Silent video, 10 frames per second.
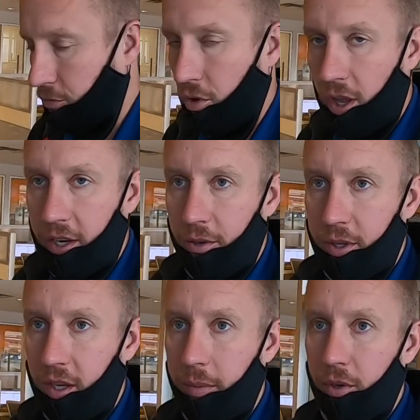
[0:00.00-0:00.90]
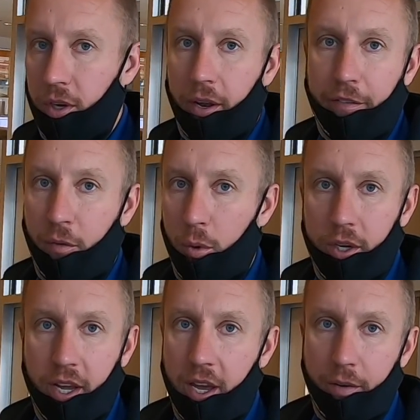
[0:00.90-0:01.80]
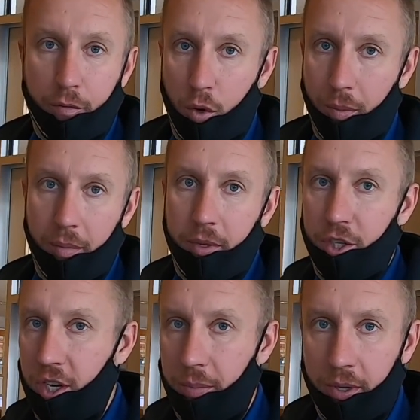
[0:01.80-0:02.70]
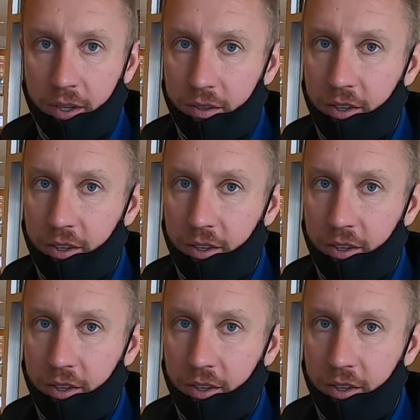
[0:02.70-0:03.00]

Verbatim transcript: For all I know, he could be looking at Ford again, and Ford might be cheaper.